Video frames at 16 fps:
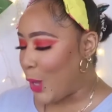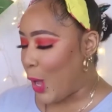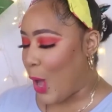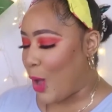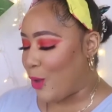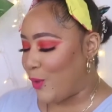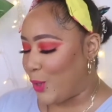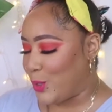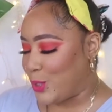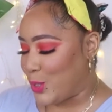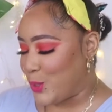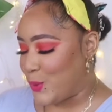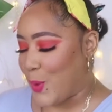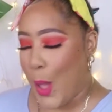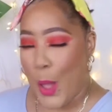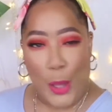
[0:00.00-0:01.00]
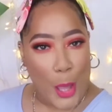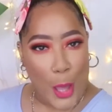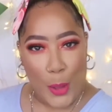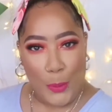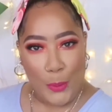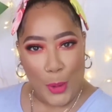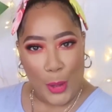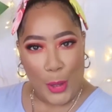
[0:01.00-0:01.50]
All views is welcome,
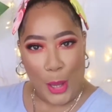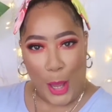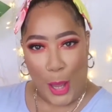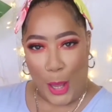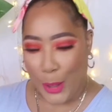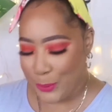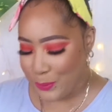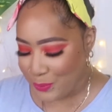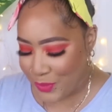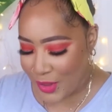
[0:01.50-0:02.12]
okay?